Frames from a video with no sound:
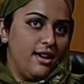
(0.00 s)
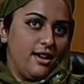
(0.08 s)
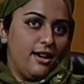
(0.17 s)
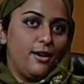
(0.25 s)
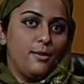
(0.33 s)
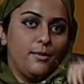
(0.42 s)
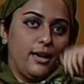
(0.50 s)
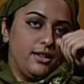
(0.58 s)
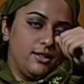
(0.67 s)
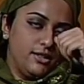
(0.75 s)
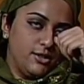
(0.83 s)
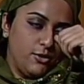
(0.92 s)

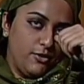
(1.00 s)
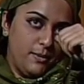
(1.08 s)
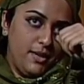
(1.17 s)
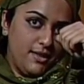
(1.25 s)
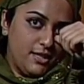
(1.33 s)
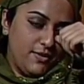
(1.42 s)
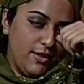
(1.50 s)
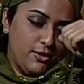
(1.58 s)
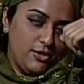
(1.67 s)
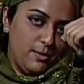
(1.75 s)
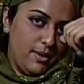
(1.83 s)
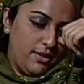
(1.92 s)
And so for me, this
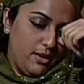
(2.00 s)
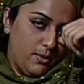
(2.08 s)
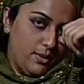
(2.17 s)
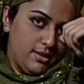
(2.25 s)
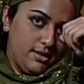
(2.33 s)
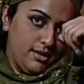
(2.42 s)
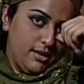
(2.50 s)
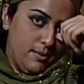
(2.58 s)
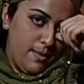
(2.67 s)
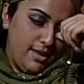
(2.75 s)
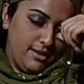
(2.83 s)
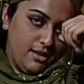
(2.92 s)
fellowship, I think, was an
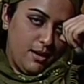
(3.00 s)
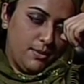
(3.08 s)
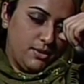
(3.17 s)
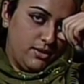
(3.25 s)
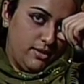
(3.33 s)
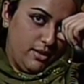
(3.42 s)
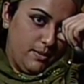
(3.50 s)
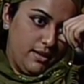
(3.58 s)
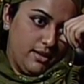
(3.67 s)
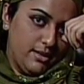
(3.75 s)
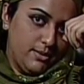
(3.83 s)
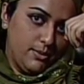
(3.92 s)
amazing opportunity
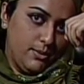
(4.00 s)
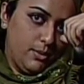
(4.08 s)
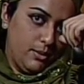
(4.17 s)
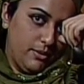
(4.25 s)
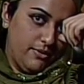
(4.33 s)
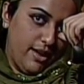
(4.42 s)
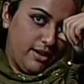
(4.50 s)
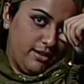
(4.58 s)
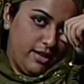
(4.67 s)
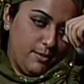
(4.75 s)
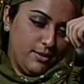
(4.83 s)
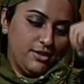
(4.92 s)
because we were
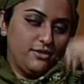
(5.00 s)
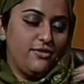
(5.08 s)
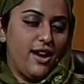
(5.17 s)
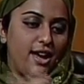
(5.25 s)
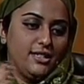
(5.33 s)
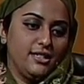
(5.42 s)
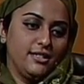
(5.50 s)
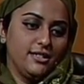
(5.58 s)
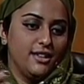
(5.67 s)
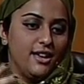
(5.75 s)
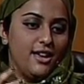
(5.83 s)
finally able to find a